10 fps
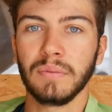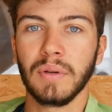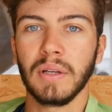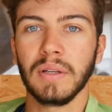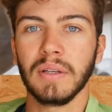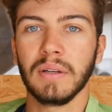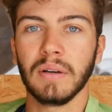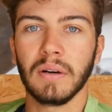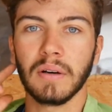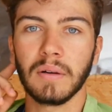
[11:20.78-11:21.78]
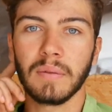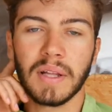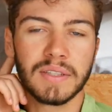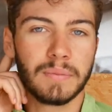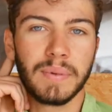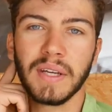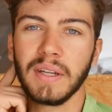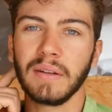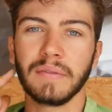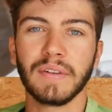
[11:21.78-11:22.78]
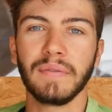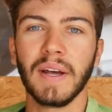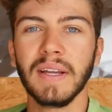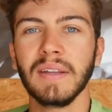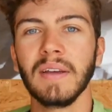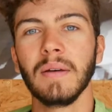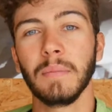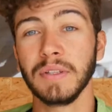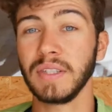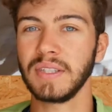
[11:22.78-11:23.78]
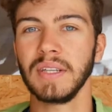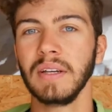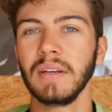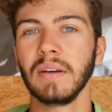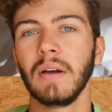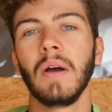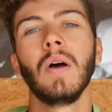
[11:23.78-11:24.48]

really at the beginning of the flight, but the sink,